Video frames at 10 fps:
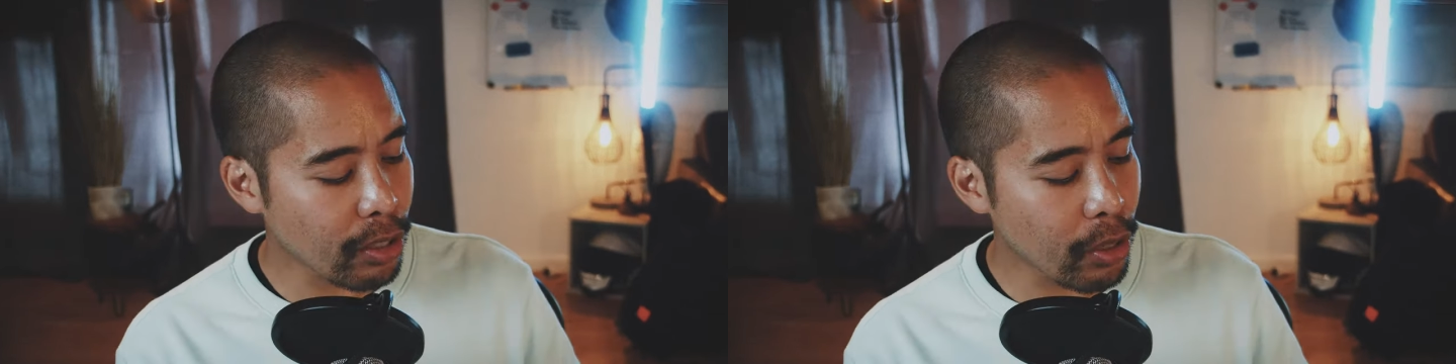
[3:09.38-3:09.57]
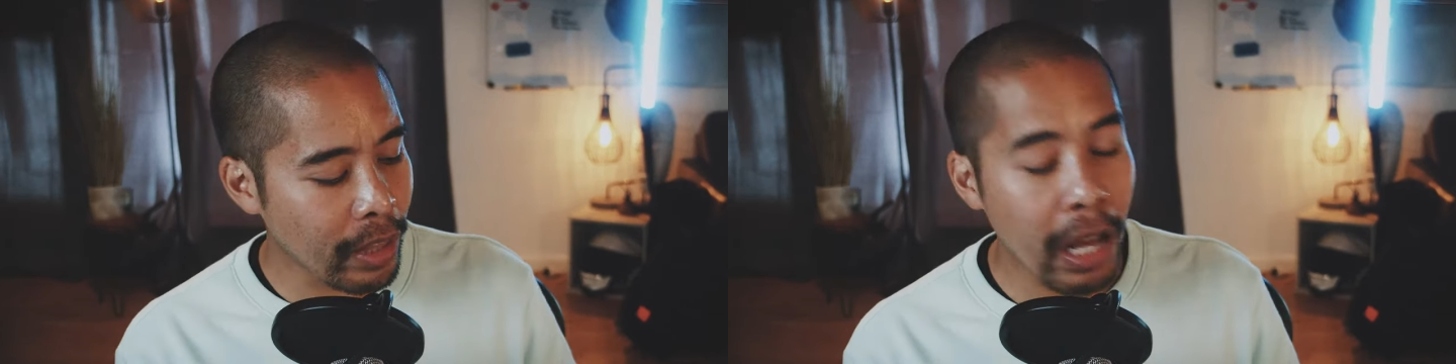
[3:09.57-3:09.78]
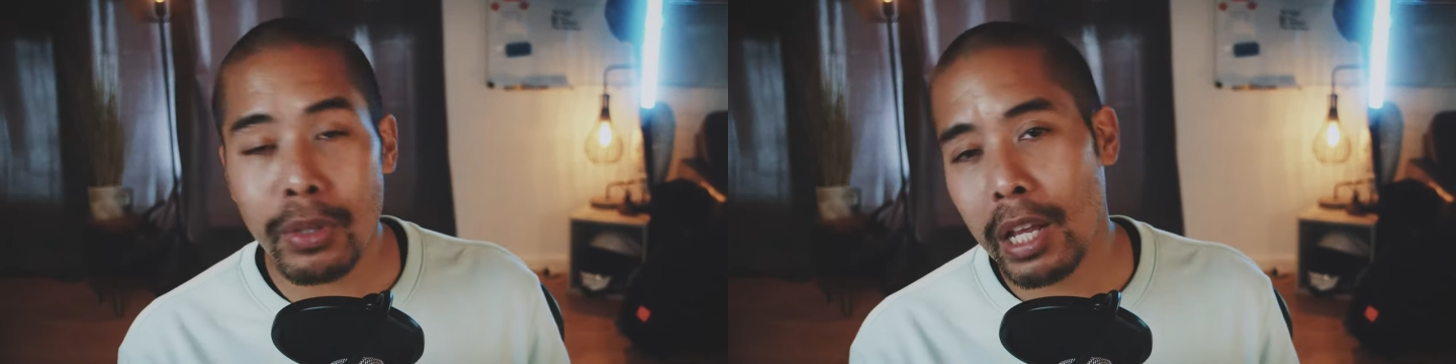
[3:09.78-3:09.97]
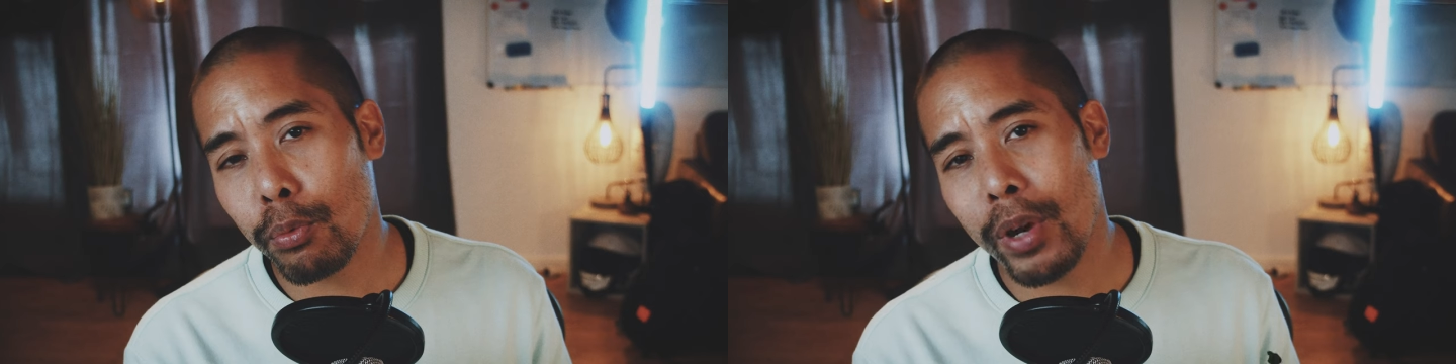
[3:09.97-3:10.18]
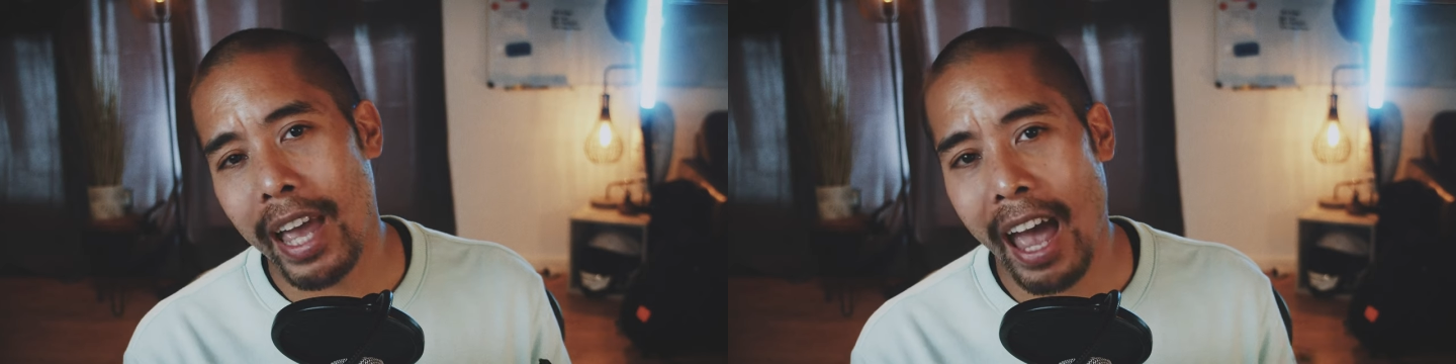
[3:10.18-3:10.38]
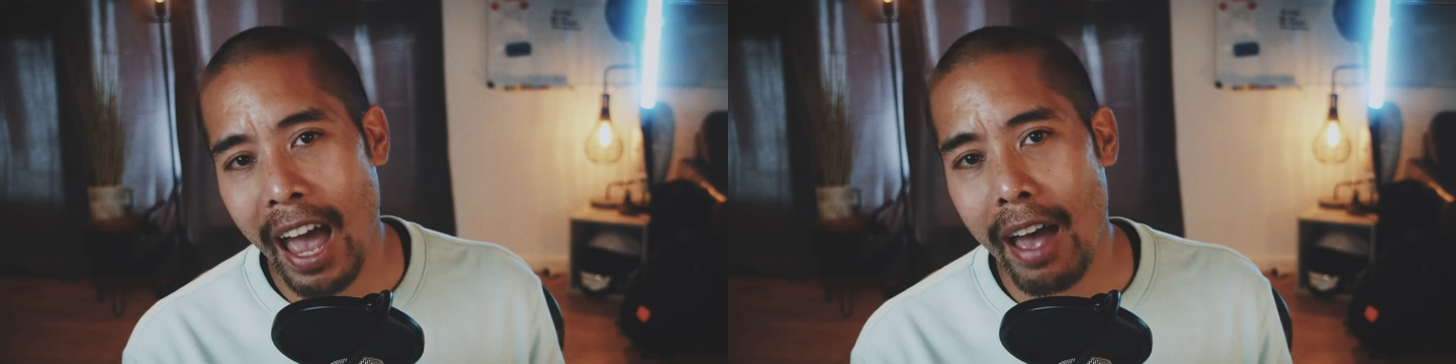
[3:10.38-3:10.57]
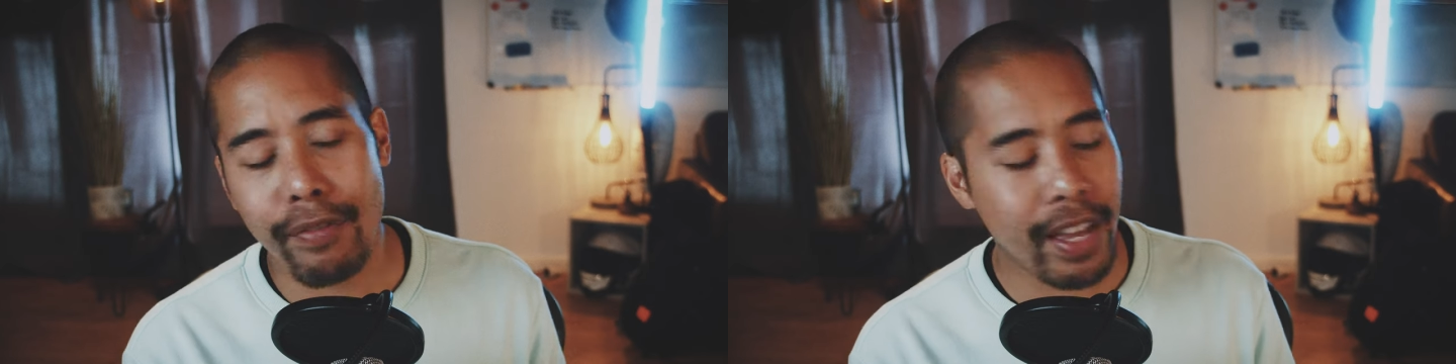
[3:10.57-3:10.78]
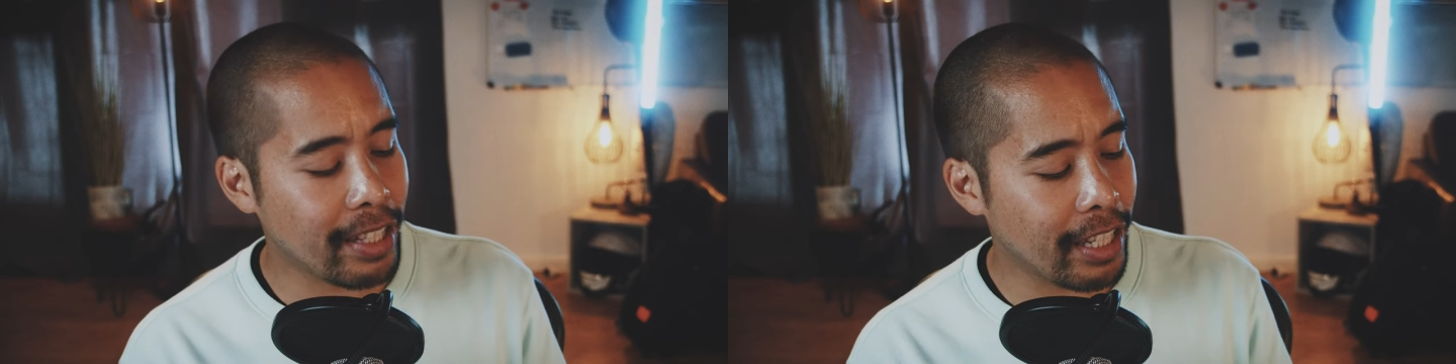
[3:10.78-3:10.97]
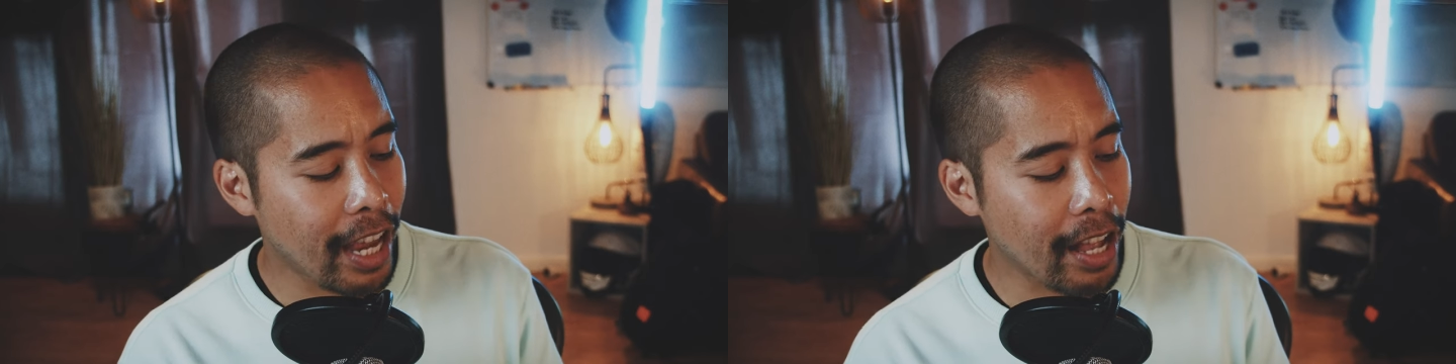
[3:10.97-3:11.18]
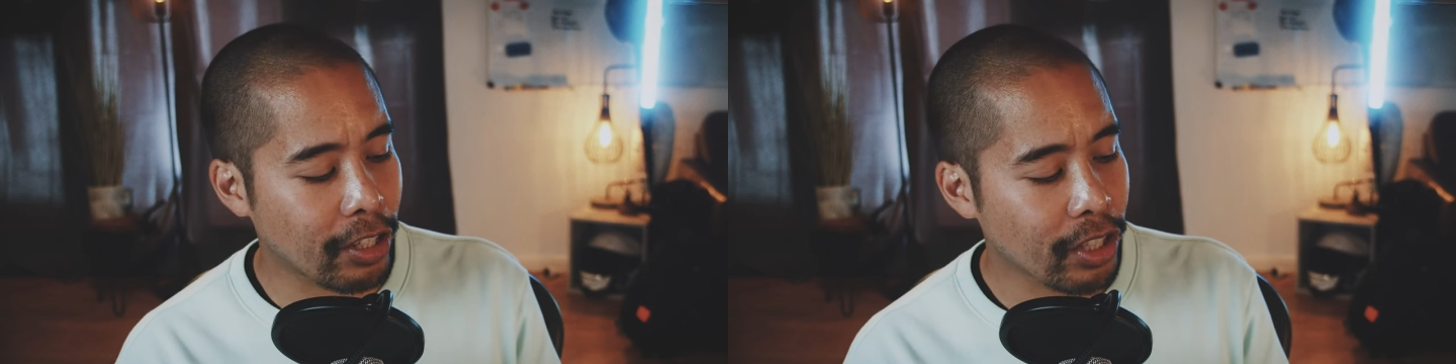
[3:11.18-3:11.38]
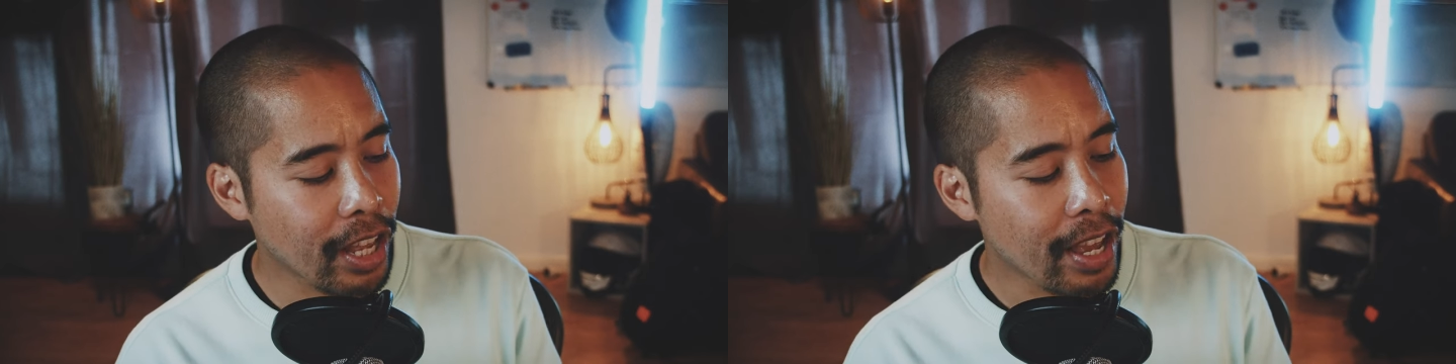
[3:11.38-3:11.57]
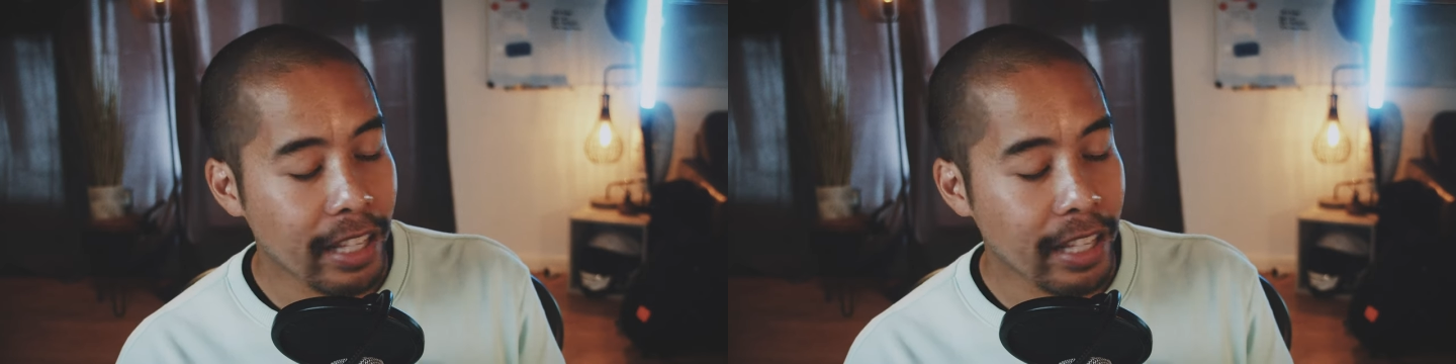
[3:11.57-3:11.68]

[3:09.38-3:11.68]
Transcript: So now that we have attached